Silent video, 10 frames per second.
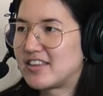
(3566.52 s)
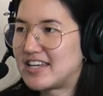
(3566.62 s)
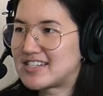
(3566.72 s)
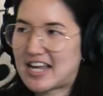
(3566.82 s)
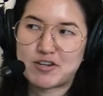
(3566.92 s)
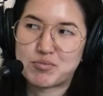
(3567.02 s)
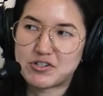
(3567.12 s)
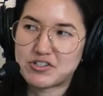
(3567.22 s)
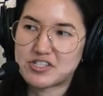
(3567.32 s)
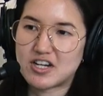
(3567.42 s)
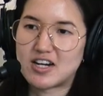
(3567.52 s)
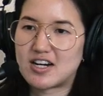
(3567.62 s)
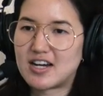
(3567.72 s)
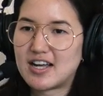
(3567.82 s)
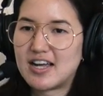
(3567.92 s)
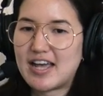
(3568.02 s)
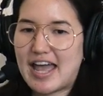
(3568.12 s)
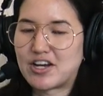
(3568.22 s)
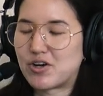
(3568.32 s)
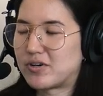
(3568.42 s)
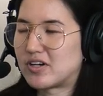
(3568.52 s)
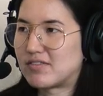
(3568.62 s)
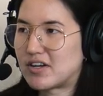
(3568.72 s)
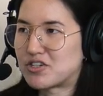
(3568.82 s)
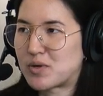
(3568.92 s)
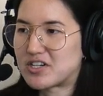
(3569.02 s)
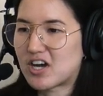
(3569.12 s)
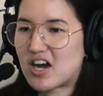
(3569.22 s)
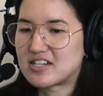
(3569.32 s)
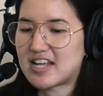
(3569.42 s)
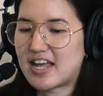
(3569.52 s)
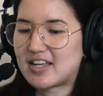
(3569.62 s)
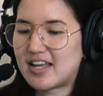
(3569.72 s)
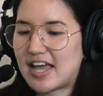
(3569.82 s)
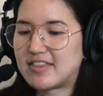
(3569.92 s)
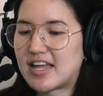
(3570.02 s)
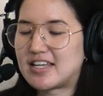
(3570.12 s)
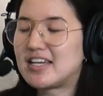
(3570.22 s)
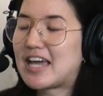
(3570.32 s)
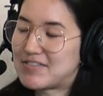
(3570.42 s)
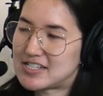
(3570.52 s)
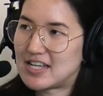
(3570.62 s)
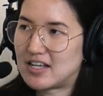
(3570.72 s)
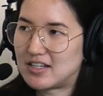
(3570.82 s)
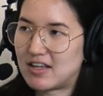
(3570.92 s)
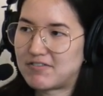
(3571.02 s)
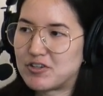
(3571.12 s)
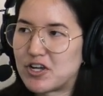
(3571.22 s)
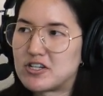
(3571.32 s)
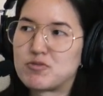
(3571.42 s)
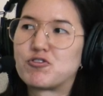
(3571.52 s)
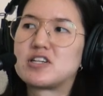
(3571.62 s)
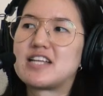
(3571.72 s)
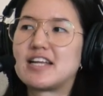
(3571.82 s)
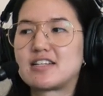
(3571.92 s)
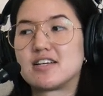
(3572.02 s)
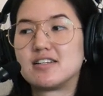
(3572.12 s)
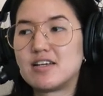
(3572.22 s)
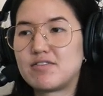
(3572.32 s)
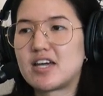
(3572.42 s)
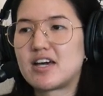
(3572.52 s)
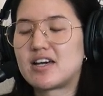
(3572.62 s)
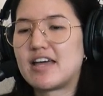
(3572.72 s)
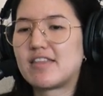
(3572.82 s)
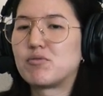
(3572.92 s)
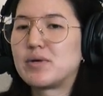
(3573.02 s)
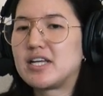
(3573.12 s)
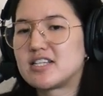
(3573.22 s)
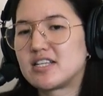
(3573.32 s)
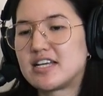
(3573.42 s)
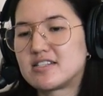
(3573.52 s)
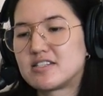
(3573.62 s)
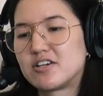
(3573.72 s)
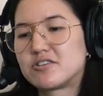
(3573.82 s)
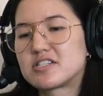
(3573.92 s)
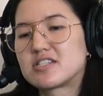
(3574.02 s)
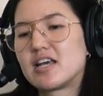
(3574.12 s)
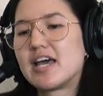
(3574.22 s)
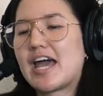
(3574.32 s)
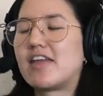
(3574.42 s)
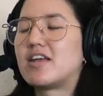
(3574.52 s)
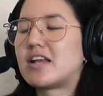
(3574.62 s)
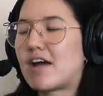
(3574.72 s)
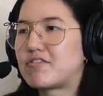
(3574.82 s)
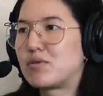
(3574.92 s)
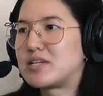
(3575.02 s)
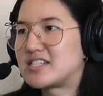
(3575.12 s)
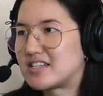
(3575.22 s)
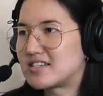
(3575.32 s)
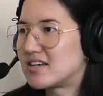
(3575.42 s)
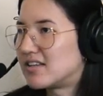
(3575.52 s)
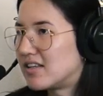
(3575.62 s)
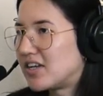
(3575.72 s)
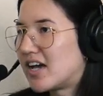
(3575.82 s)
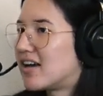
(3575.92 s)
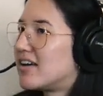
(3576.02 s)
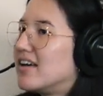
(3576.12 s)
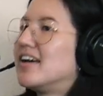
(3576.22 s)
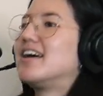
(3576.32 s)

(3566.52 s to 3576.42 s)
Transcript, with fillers: the executive producer and owner of Under Wonder Content, and then he gave us a, a few notes before sending it to Olivia, and then we did his notes, and then after that, we sent it to Olivia.